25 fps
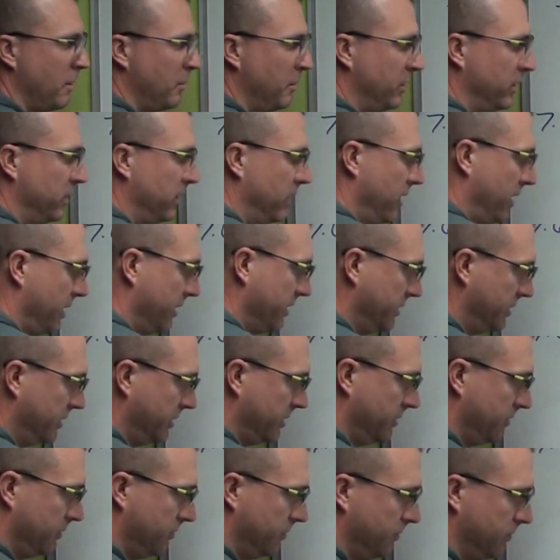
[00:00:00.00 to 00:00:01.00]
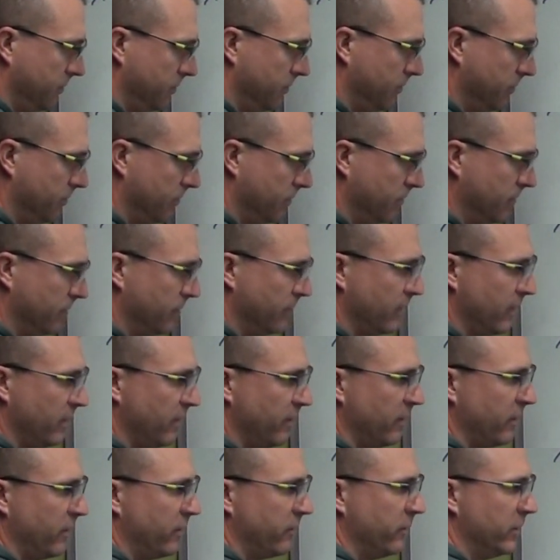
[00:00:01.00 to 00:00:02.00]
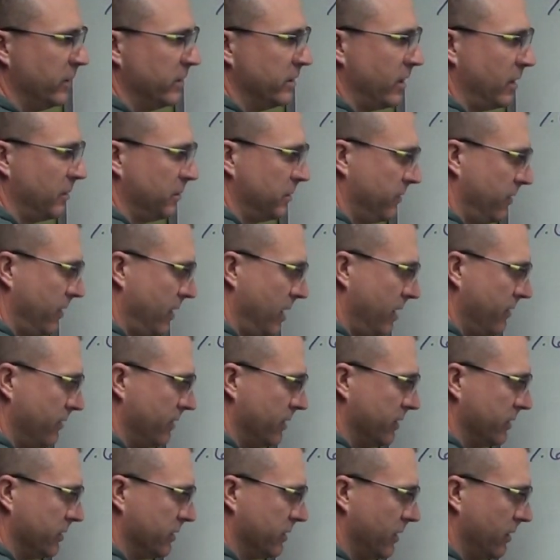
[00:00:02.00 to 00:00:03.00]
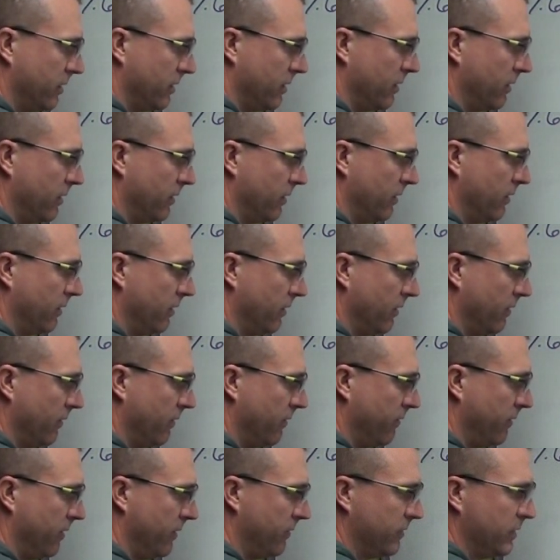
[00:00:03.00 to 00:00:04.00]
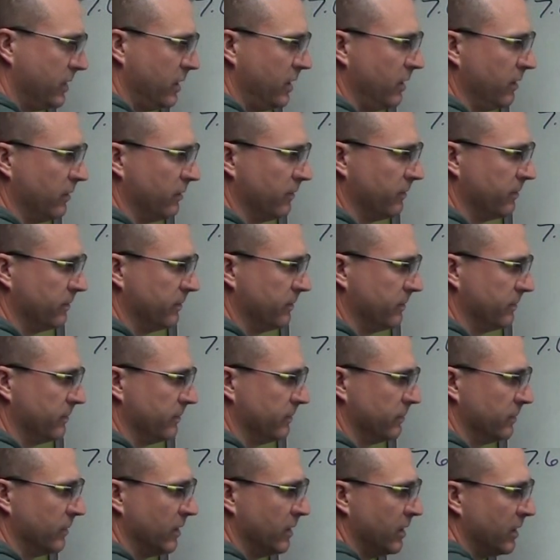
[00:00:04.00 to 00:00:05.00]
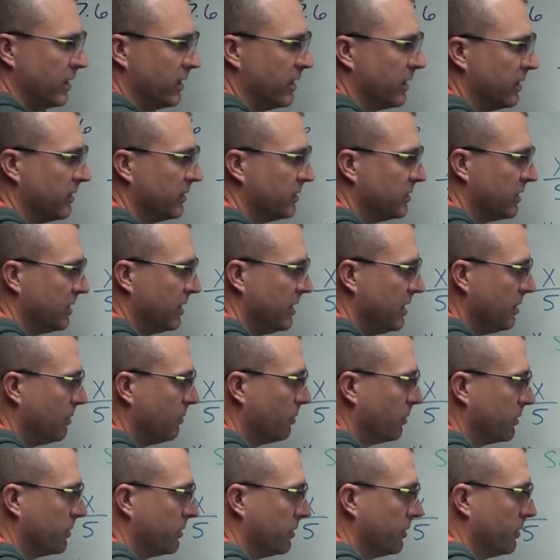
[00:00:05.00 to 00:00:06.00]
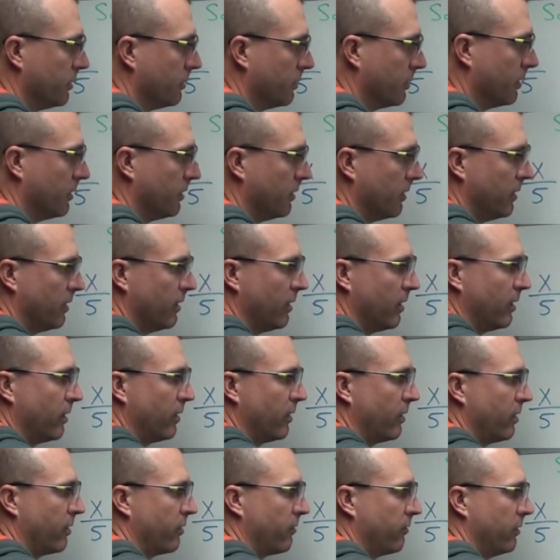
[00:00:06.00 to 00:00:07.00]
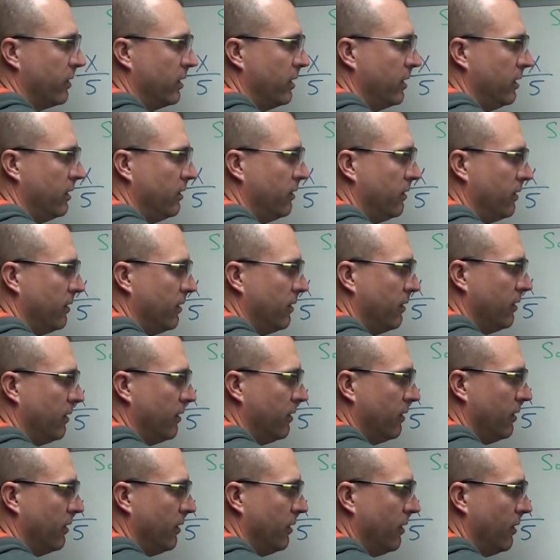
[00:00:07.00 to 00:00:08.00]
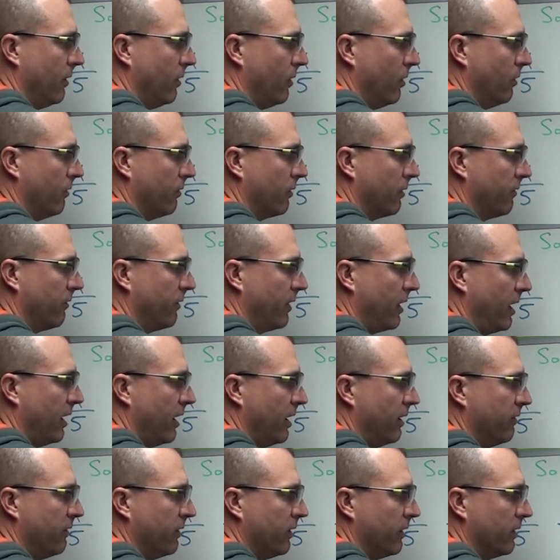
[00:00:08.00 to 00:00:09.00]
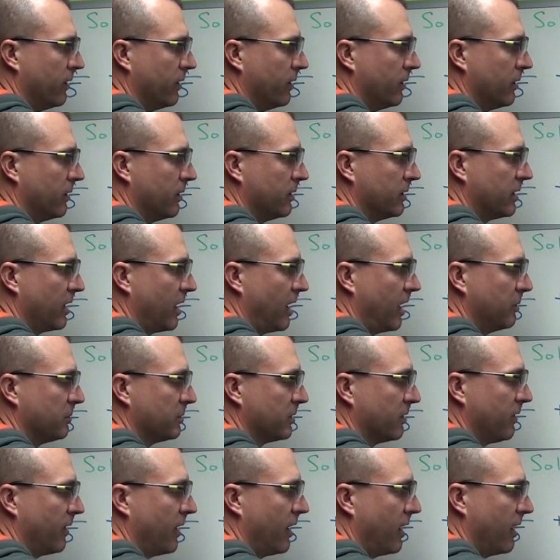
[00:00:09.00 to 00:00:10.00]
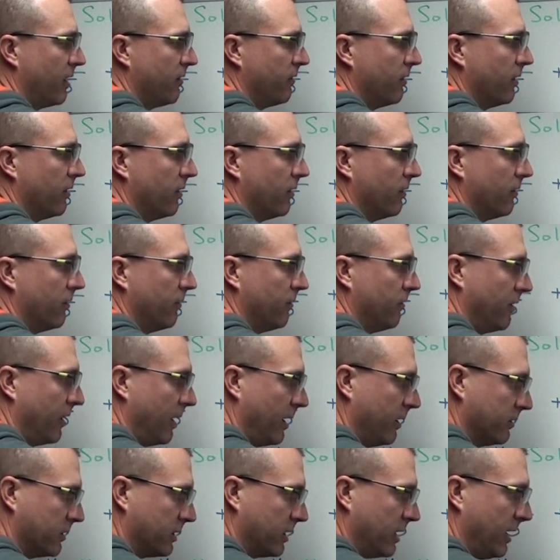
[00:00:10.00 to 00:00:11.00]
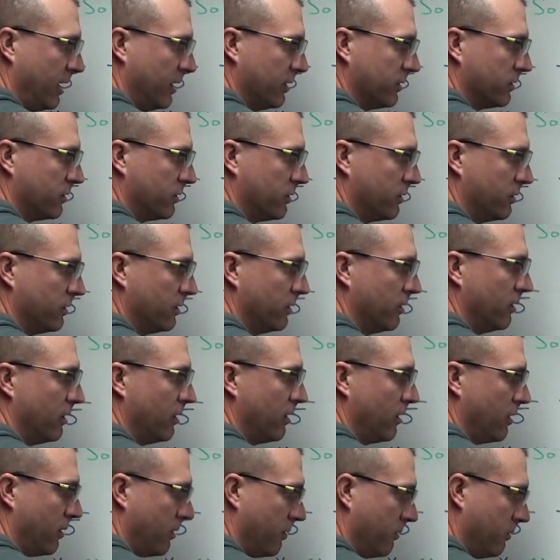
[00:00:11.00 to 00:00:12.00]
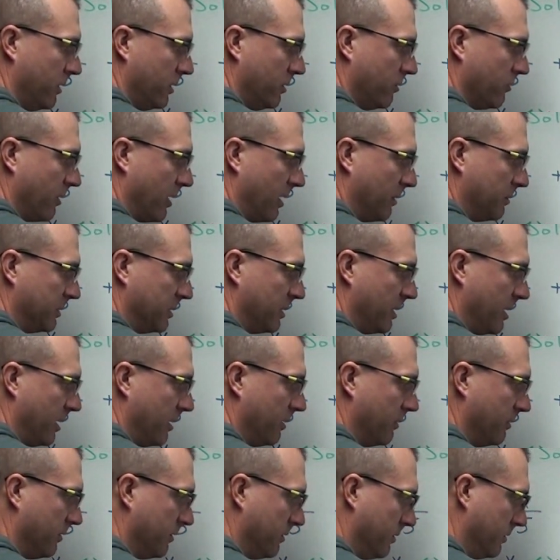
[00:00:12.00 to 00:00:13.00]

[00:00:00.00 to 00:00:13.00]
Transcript: Plus 3 times 5 is 15, is equal to 3 over 5 times 5, 5's cancel, 3 drops down.